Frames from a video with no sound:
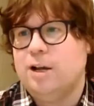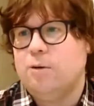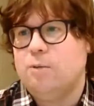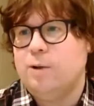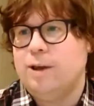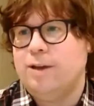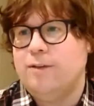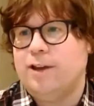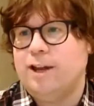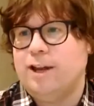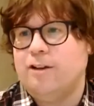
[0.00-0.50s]

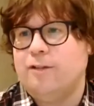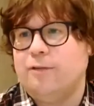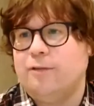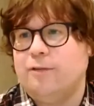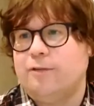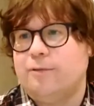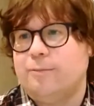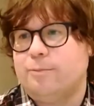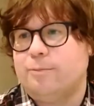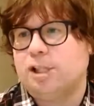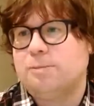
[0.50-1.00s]
weaving of
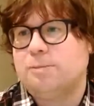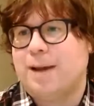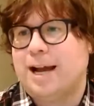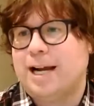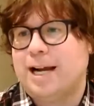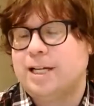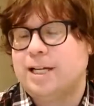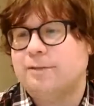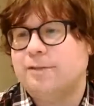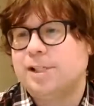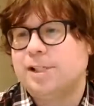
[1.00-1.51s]

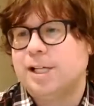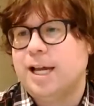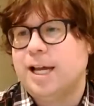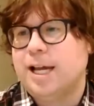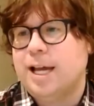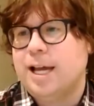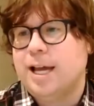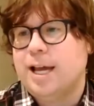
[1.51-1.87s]
perspectives.